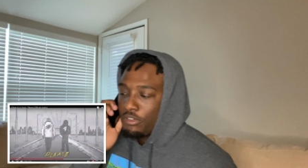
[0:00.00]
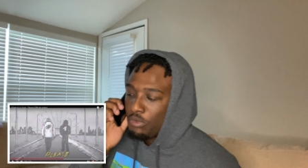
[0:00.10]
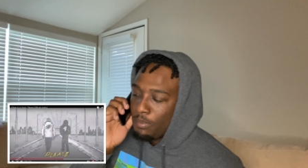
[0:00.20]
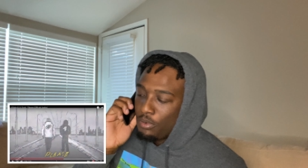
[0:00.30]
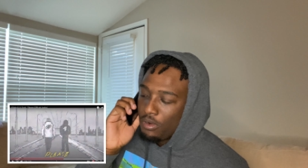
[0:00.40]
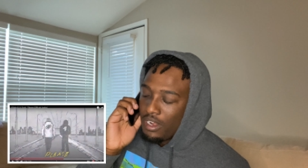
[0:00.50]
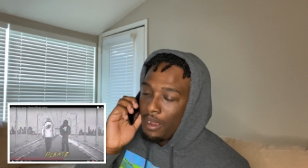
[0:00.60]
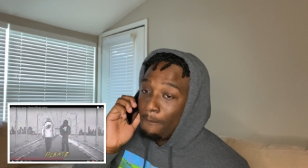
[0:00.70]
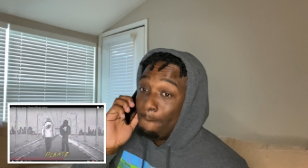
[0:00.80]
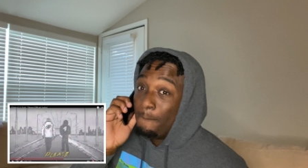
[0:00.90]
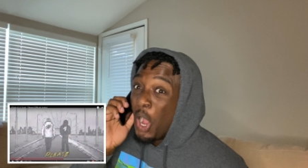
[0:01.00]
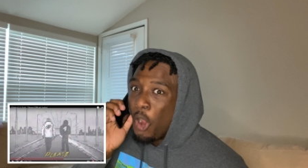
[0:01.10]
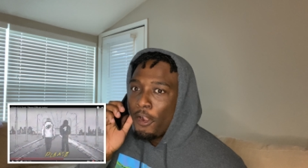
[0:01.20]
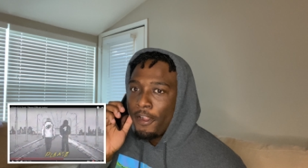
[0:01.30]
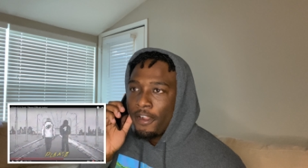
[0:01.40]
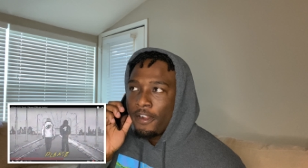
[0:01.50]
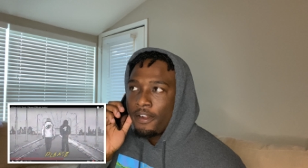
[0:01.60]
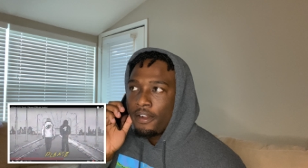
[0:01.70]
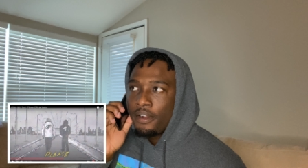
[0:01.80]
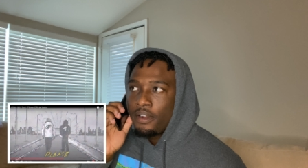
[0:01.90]
to report a bar.
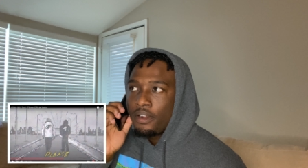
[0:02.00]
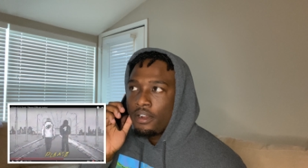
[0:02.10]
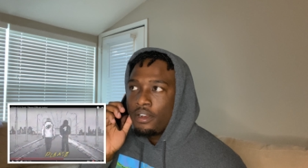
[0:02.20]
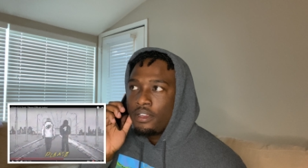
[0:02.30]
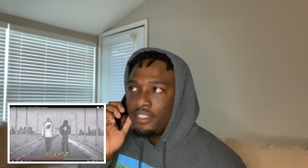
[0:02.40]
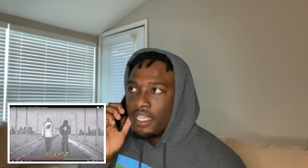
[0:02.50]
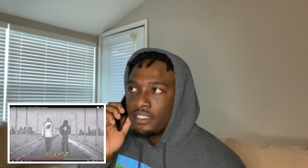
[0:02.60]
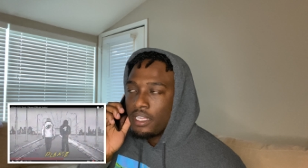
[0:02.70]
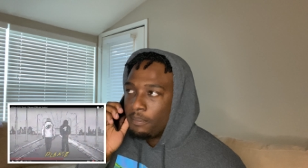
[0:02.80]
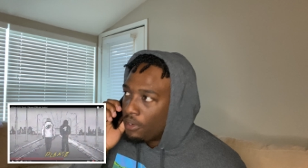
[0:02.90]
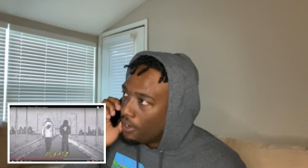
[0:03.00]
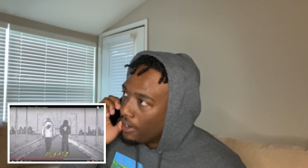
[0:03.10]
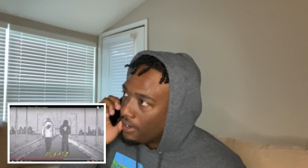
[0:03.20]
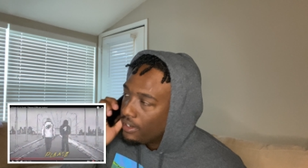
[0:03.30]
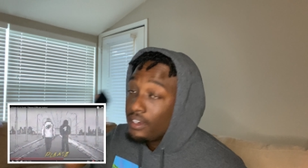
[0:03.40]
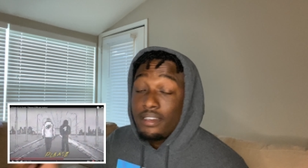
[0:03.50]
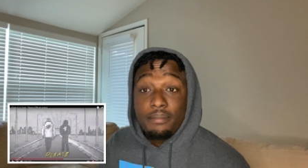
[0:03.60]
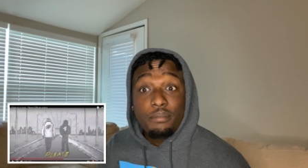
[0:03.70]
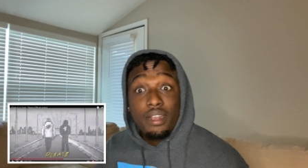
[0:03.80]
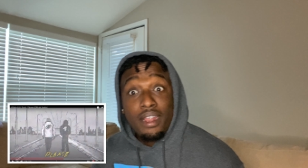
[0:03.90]
Yes, a bar.
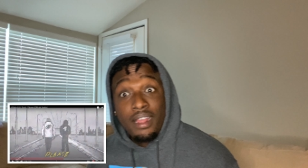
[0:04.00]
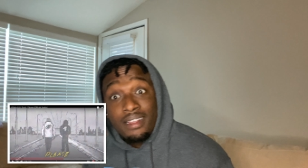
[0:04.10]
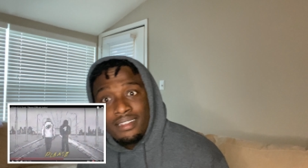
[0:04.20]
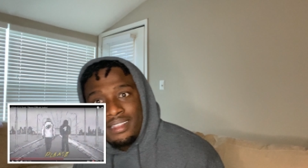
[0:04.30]
Bruh.